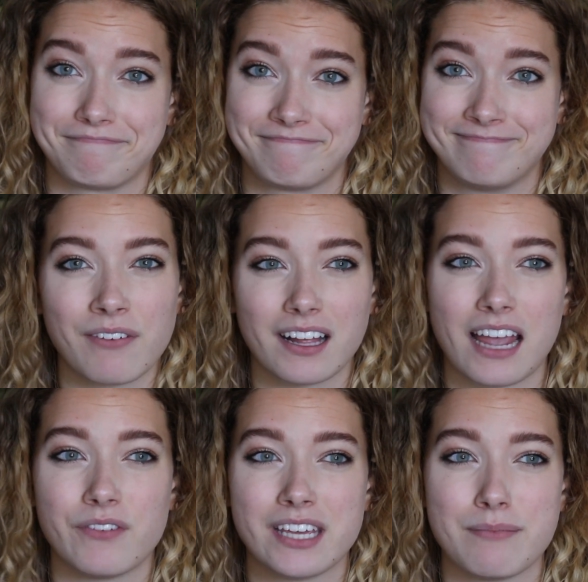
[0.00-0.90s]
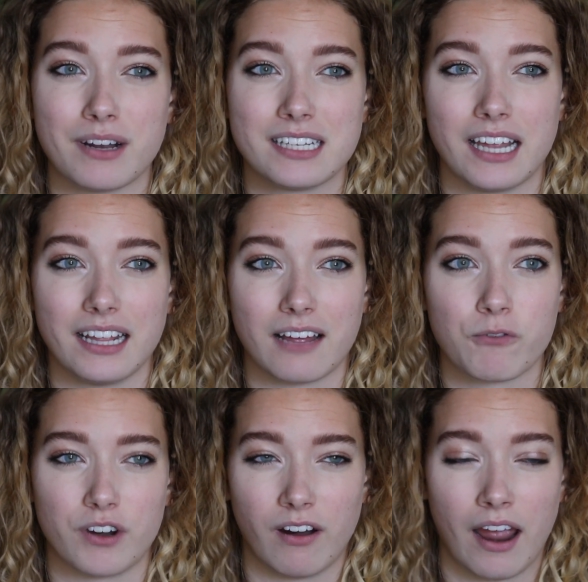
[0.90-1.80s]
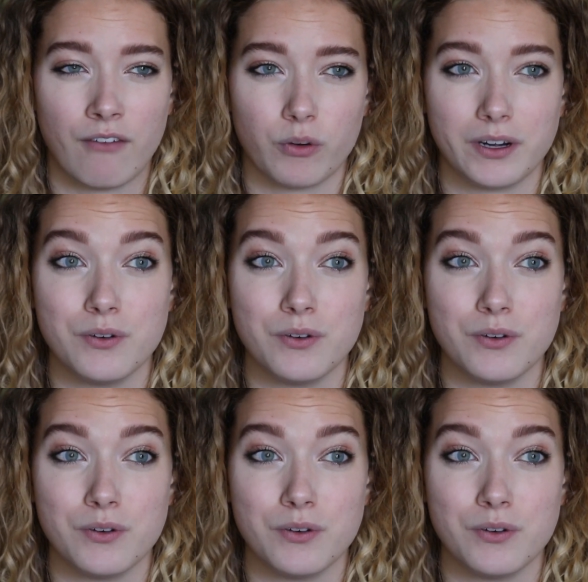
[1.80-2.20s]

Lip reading: I feel like I have to keep on saying that for everyone